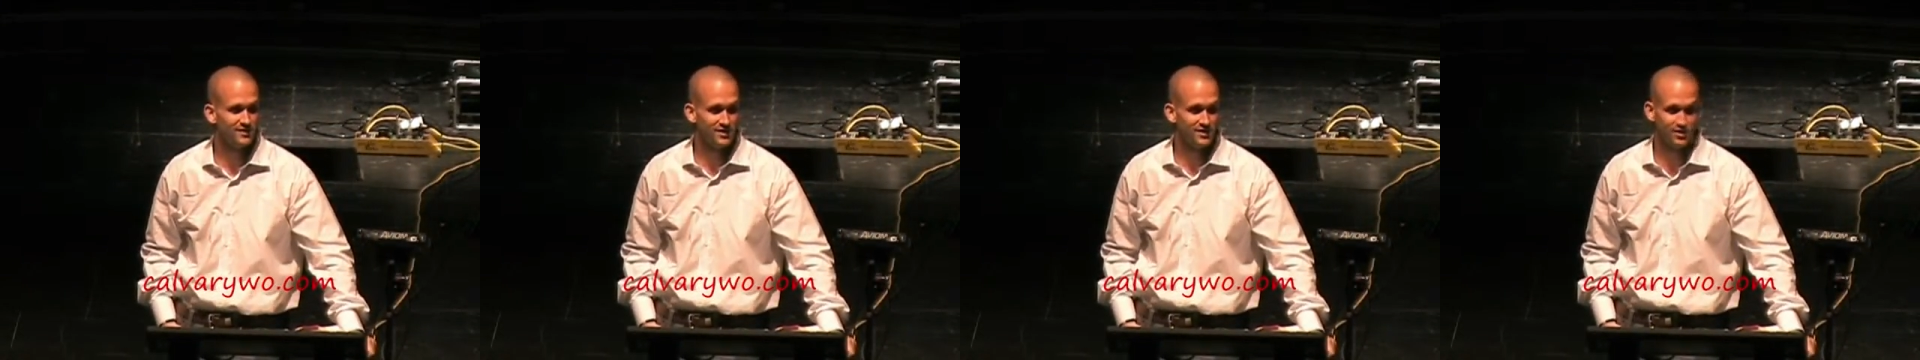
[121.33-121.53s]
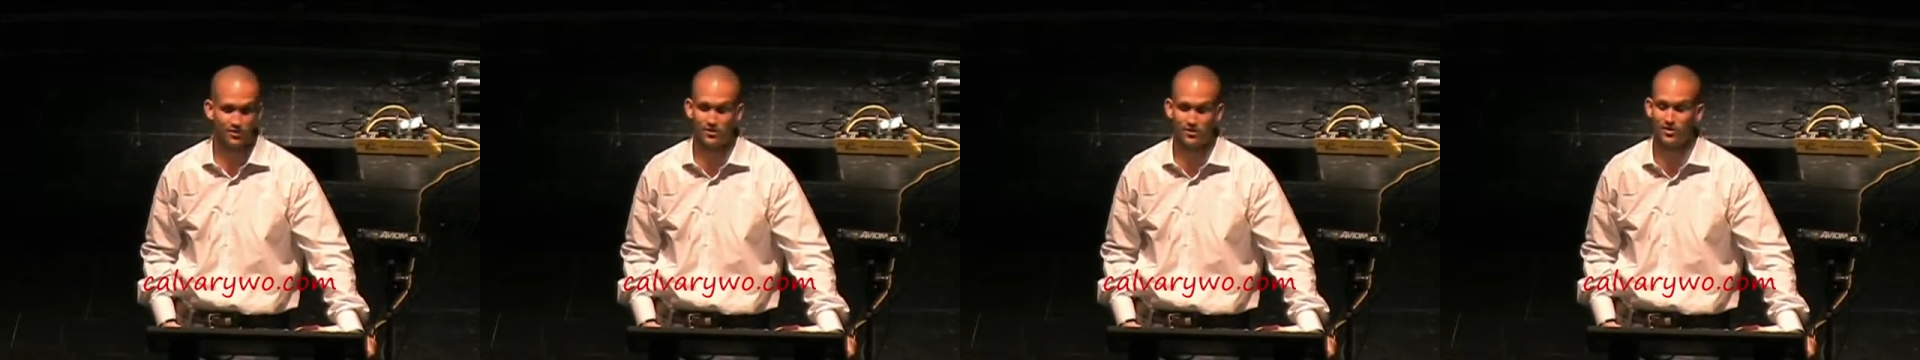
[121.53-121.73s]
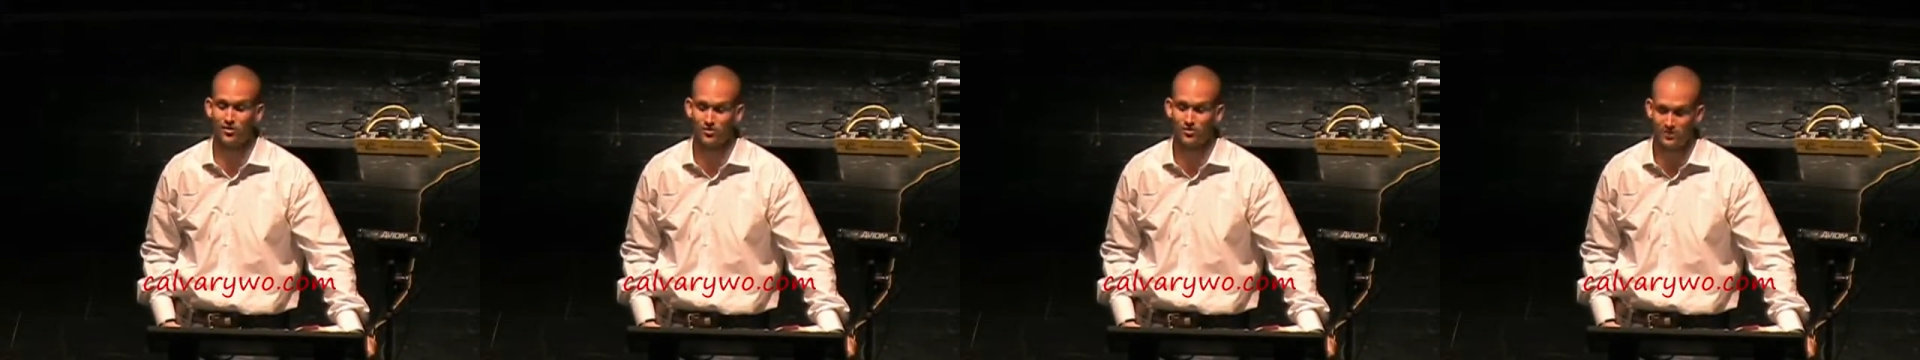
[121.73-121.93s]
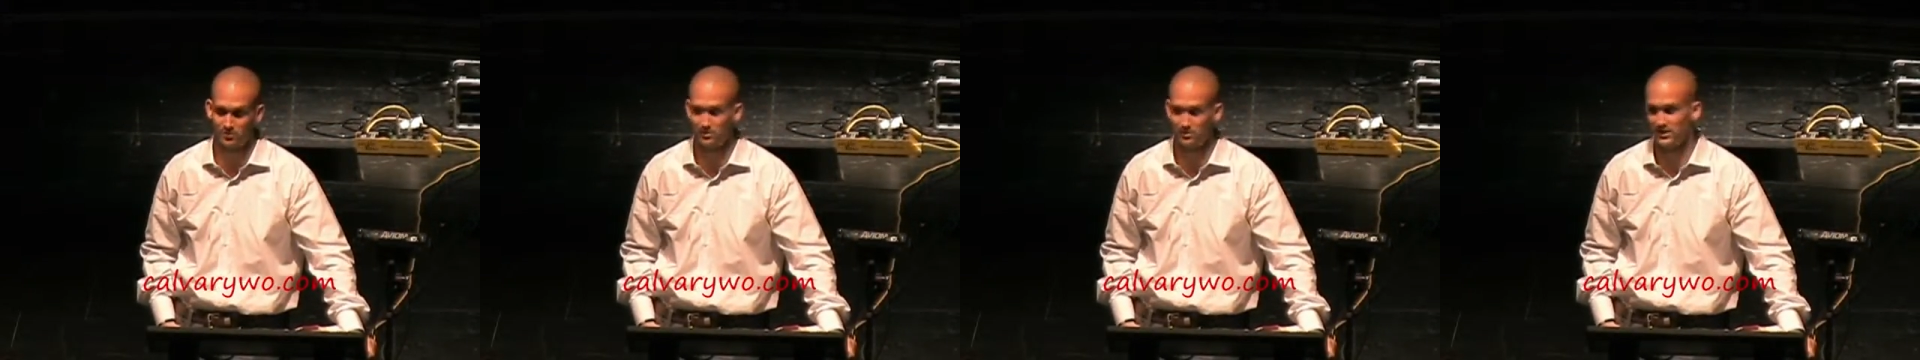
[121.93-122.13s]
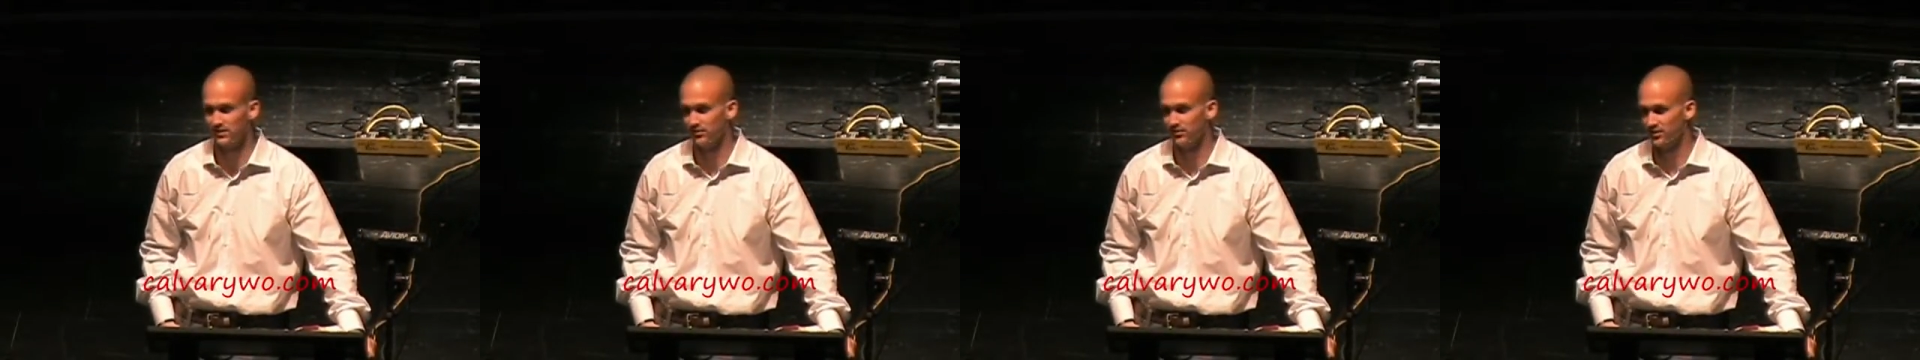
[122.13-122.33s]
and you're the only
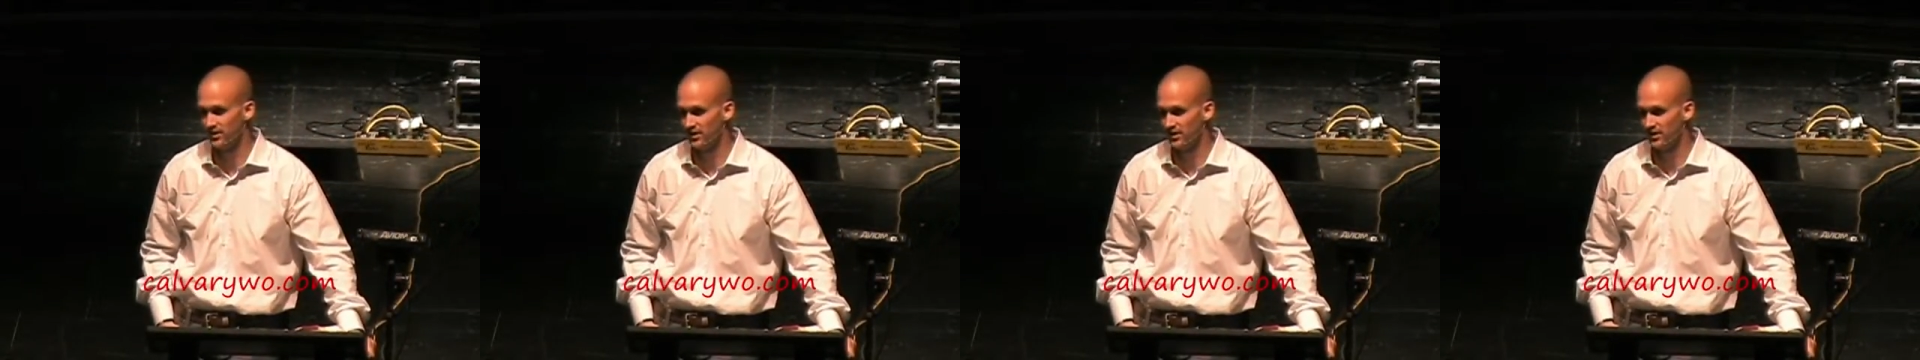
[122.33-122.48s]
believer